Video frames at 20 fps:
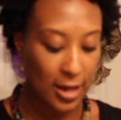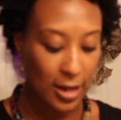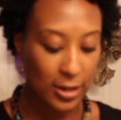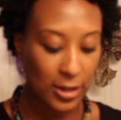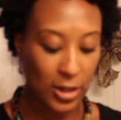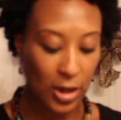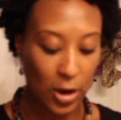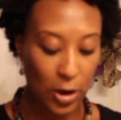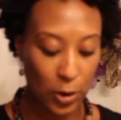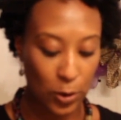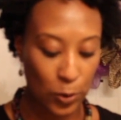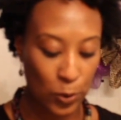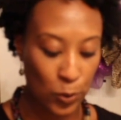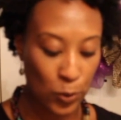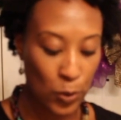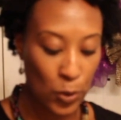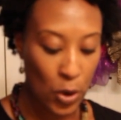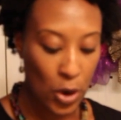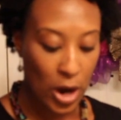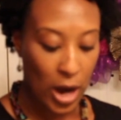
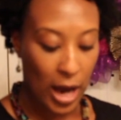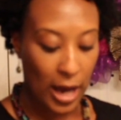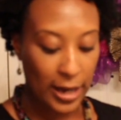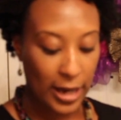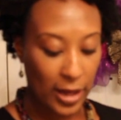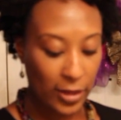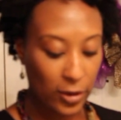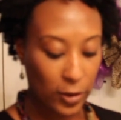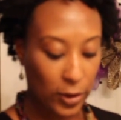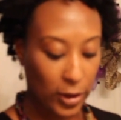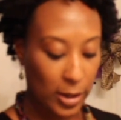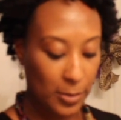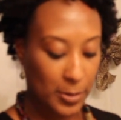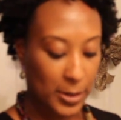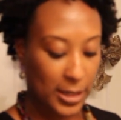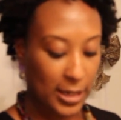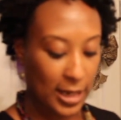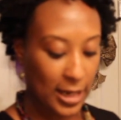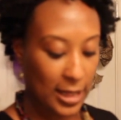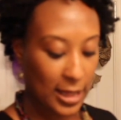So another
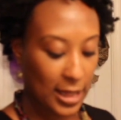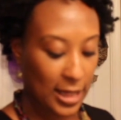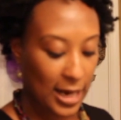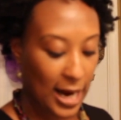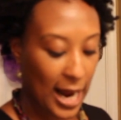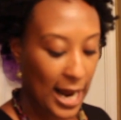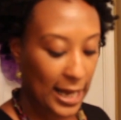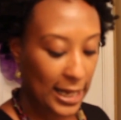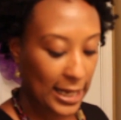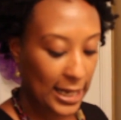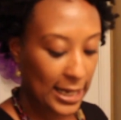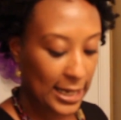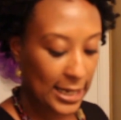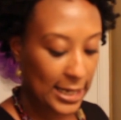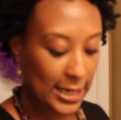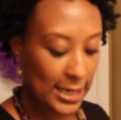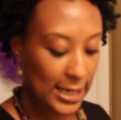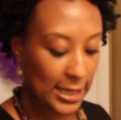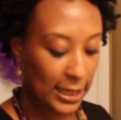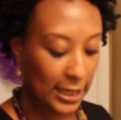lipstick that
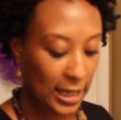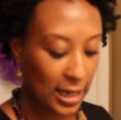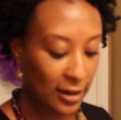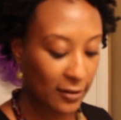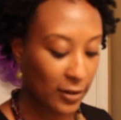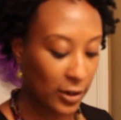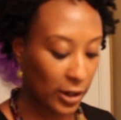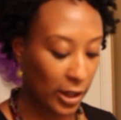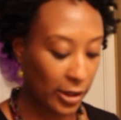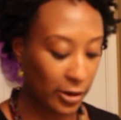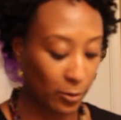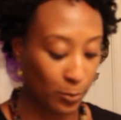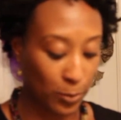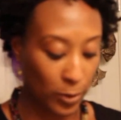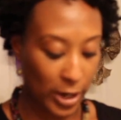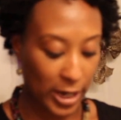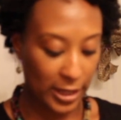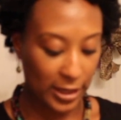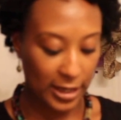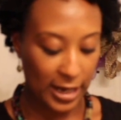I love, another
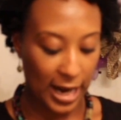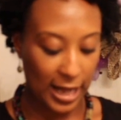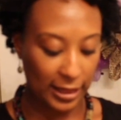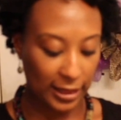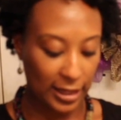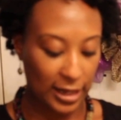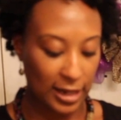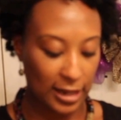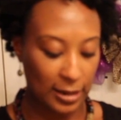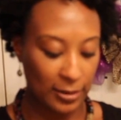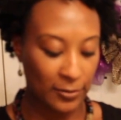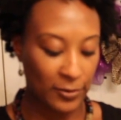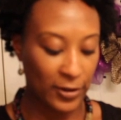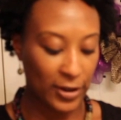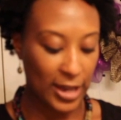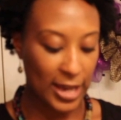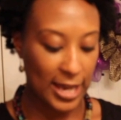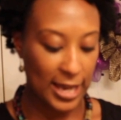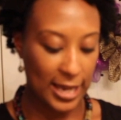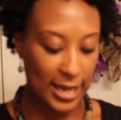brand that I love,
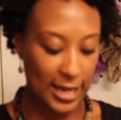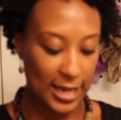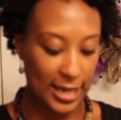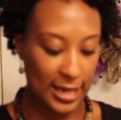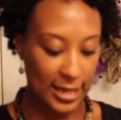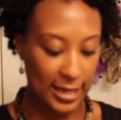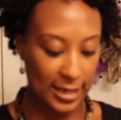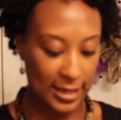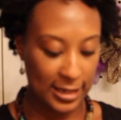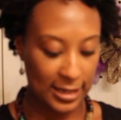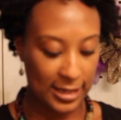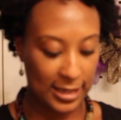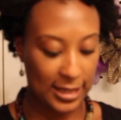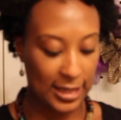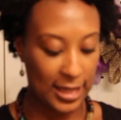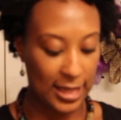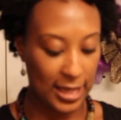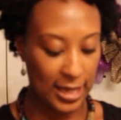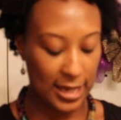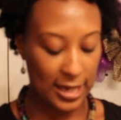is
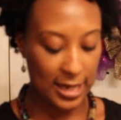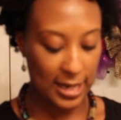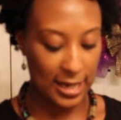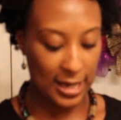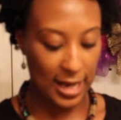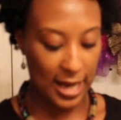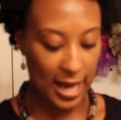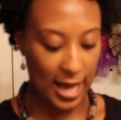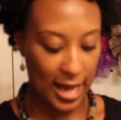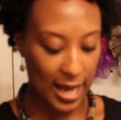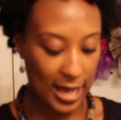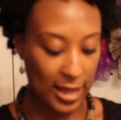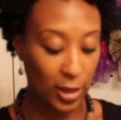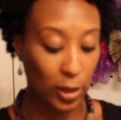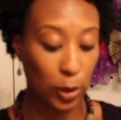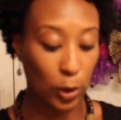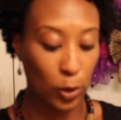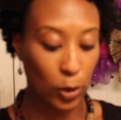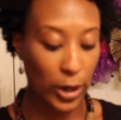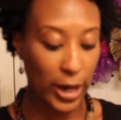the
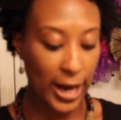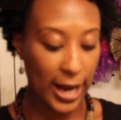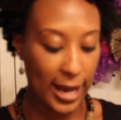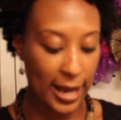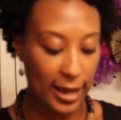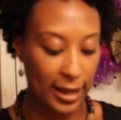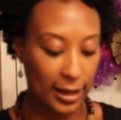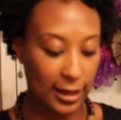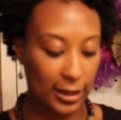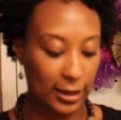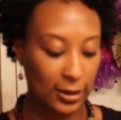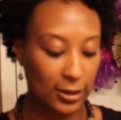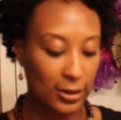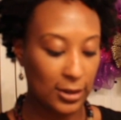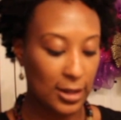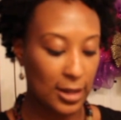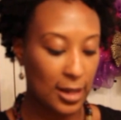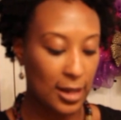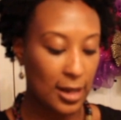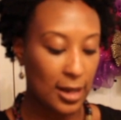L'Oreal
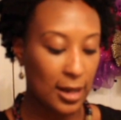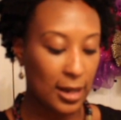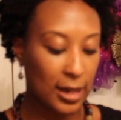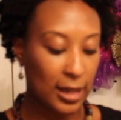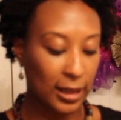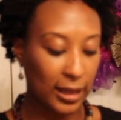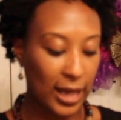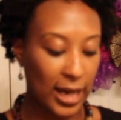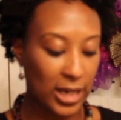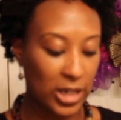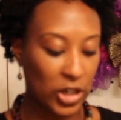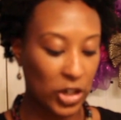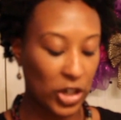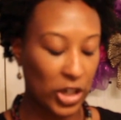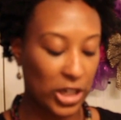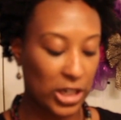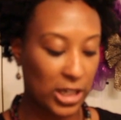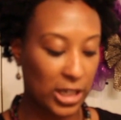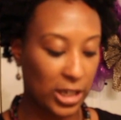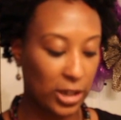Collection
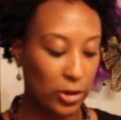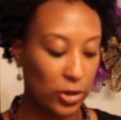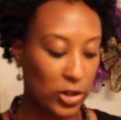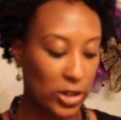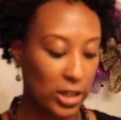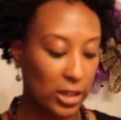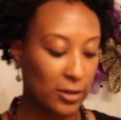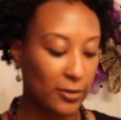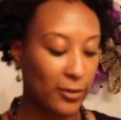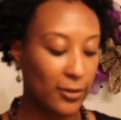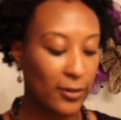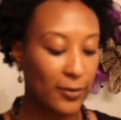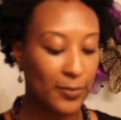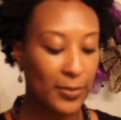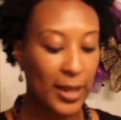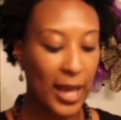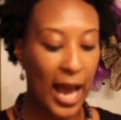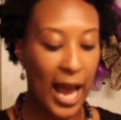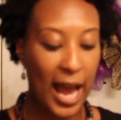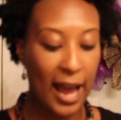Exclusive.
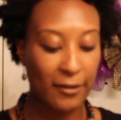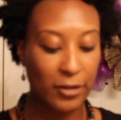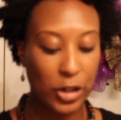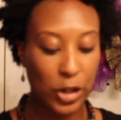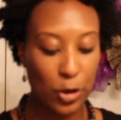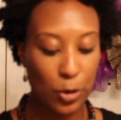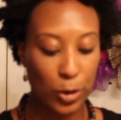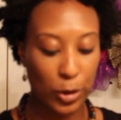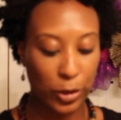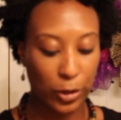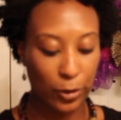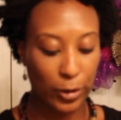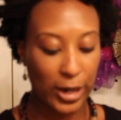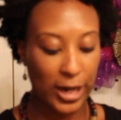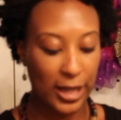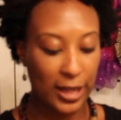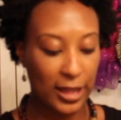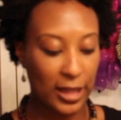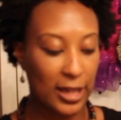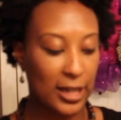I have 2 or
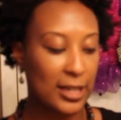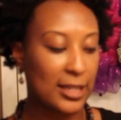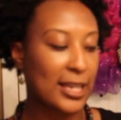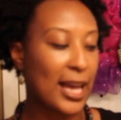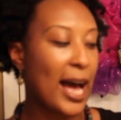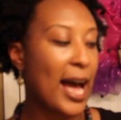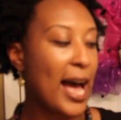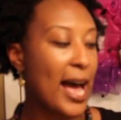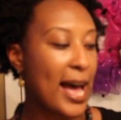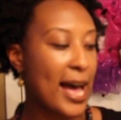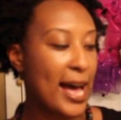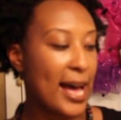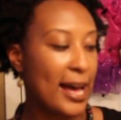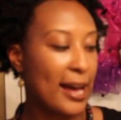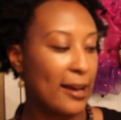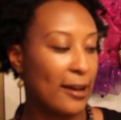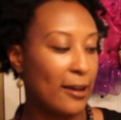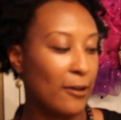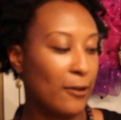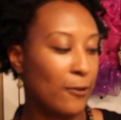3 of these. I
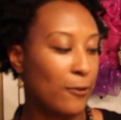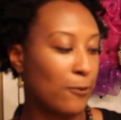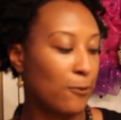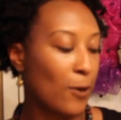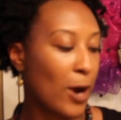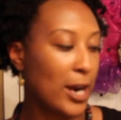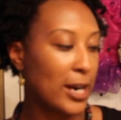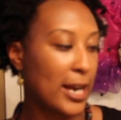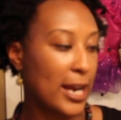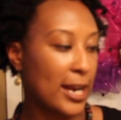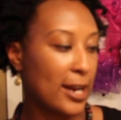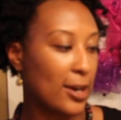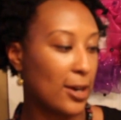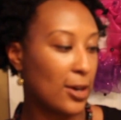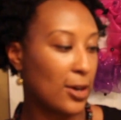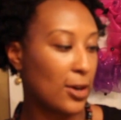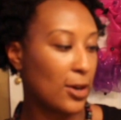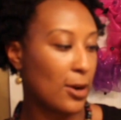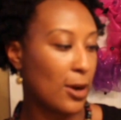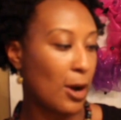have, right
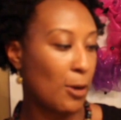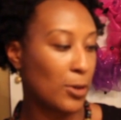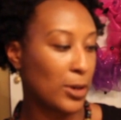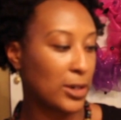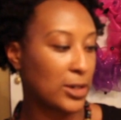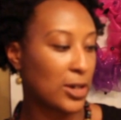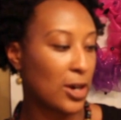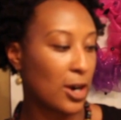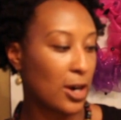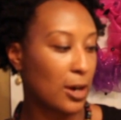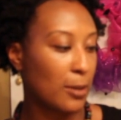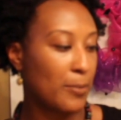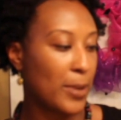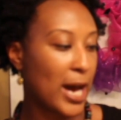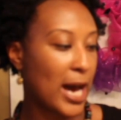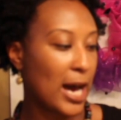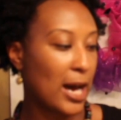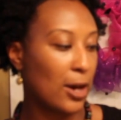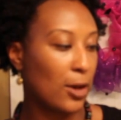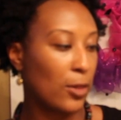now, I want to talk
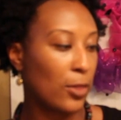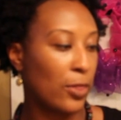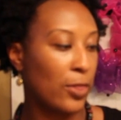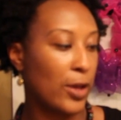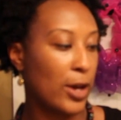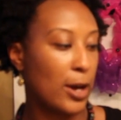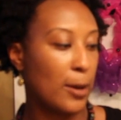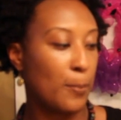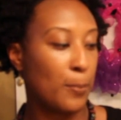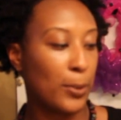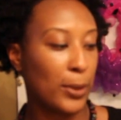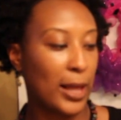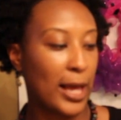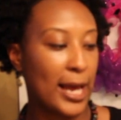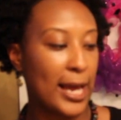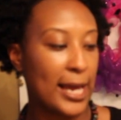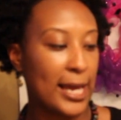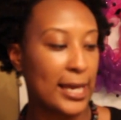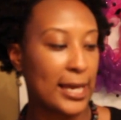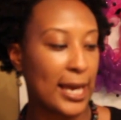about the
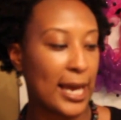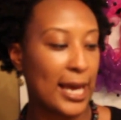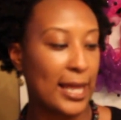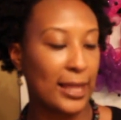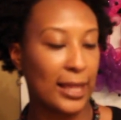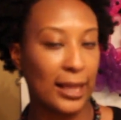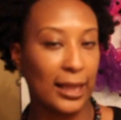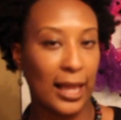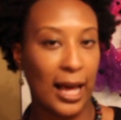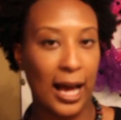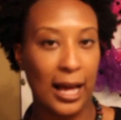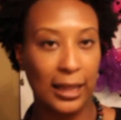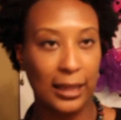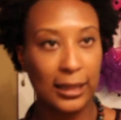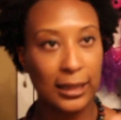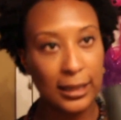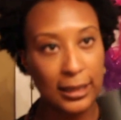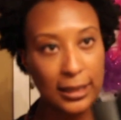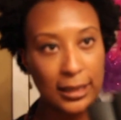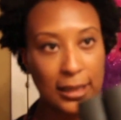Blake and the
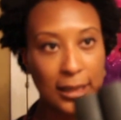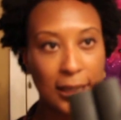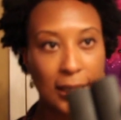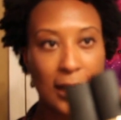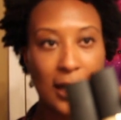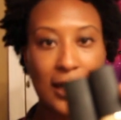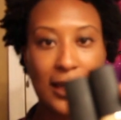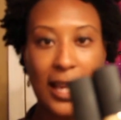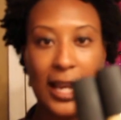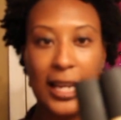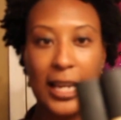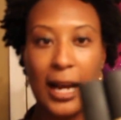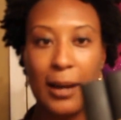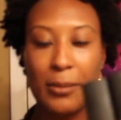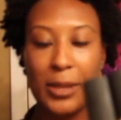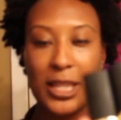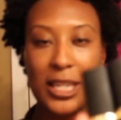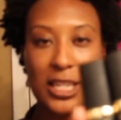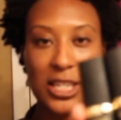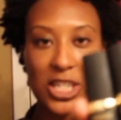Lala. They come
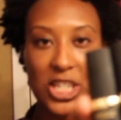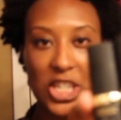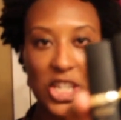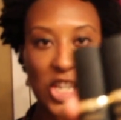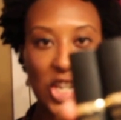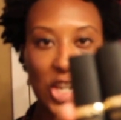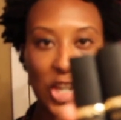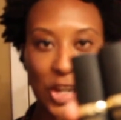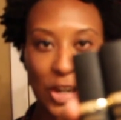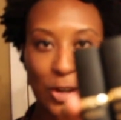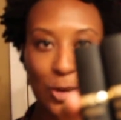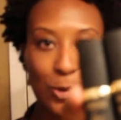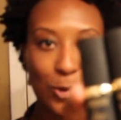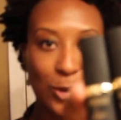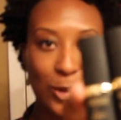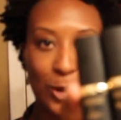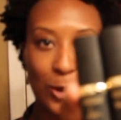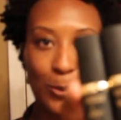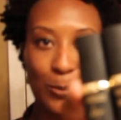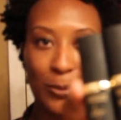in these cute
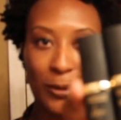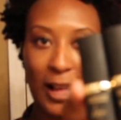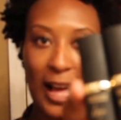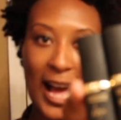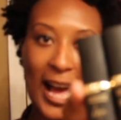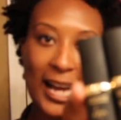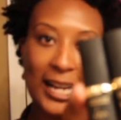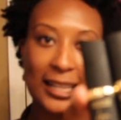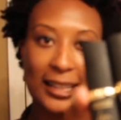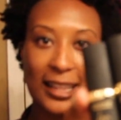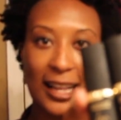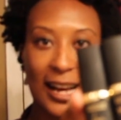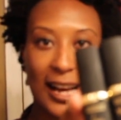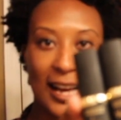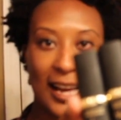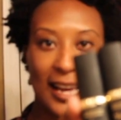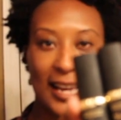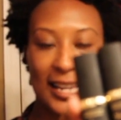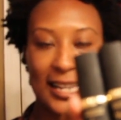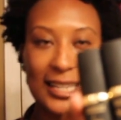little black,
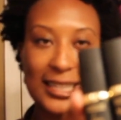like,